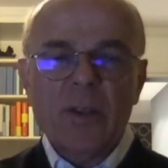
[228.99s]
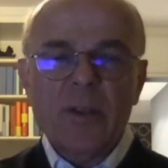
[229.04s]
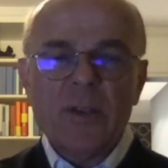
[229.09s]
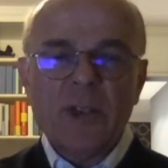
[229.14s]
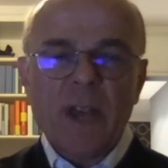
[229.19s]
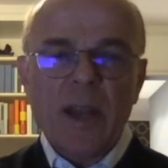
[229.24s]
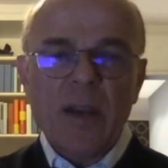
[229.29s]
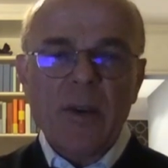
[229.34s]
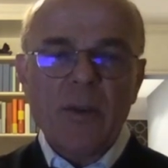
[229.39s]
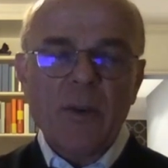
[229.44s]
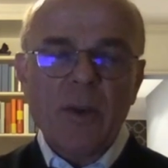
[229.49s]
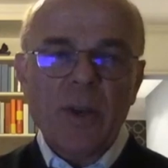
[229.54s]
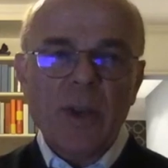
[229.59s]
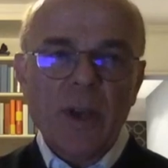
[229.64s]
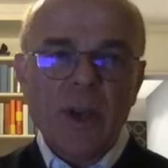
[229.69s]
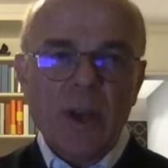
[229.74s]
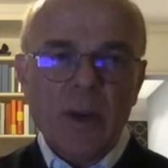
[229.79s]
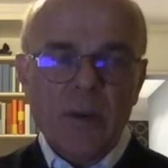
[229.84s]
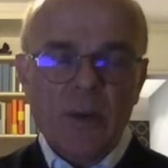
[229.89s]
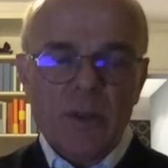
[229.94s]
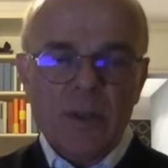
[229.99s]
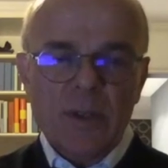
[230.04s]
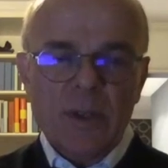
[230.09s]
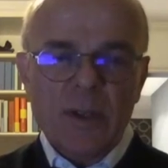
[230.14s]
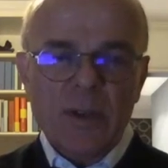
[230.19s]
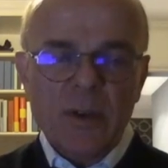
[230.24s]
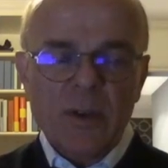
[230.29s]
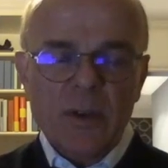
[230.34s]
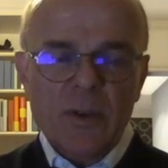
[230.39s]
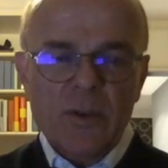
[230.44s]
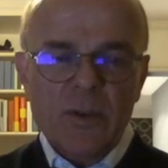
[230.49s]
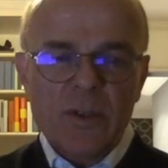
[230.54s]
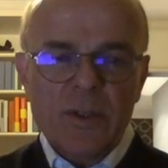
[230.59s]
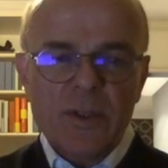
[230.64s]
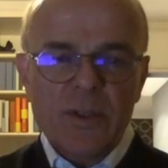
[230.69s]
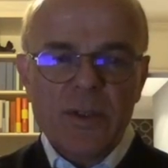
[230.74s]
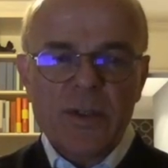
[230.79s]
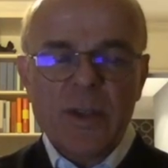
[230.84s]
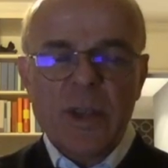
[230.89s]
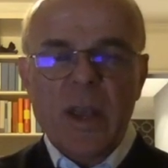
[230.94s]
January our
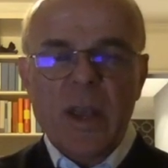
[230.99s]
technologies